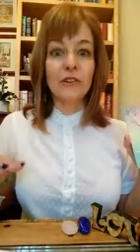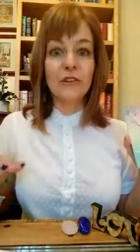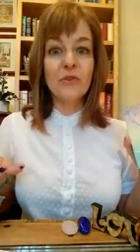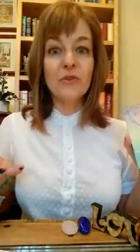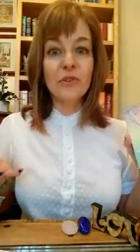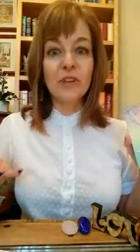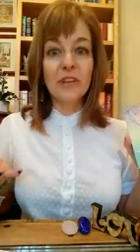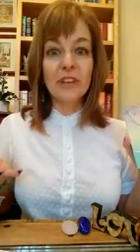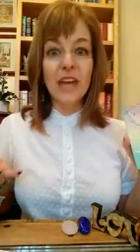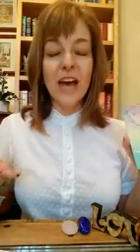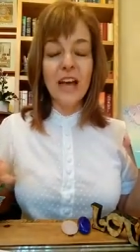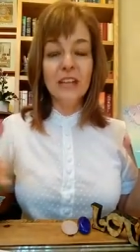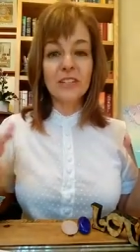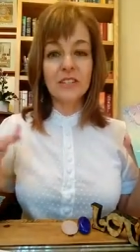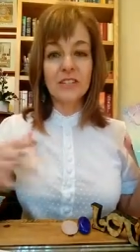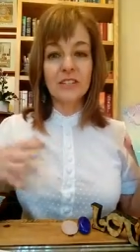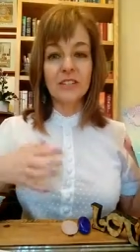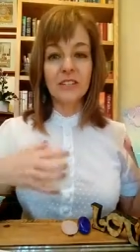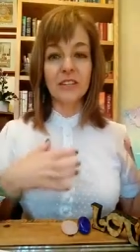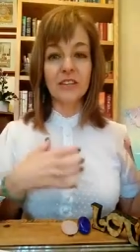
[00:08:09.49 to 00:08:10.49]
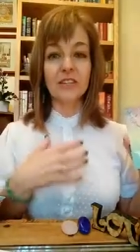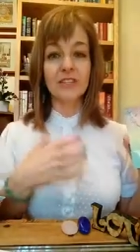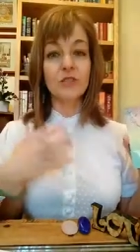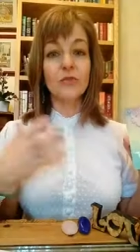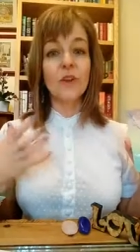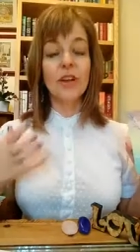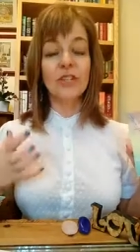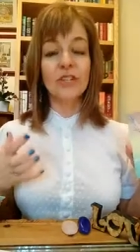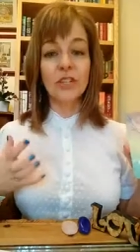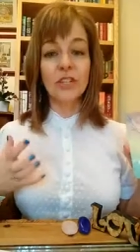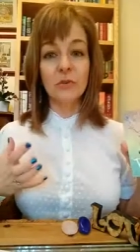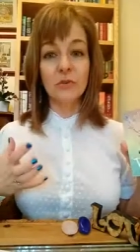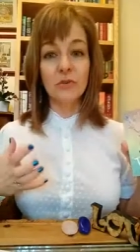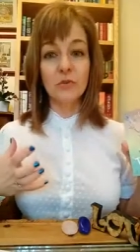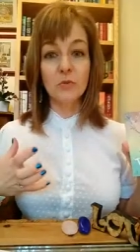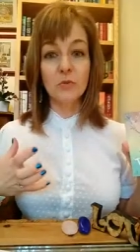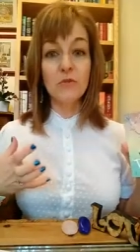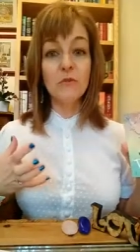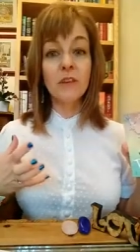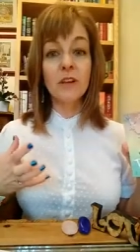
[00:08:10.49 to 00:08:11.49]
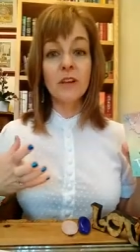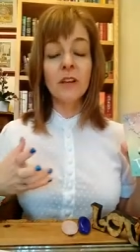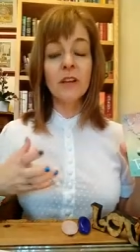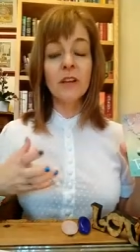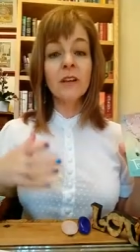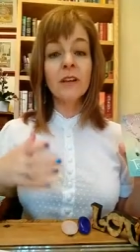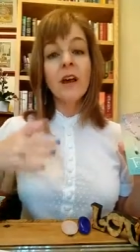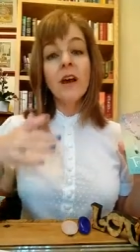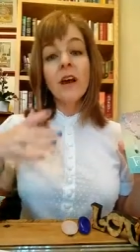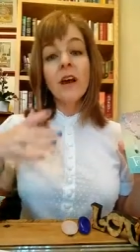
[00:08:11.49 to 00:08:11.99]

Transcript: knew that that's the direction I was moving in,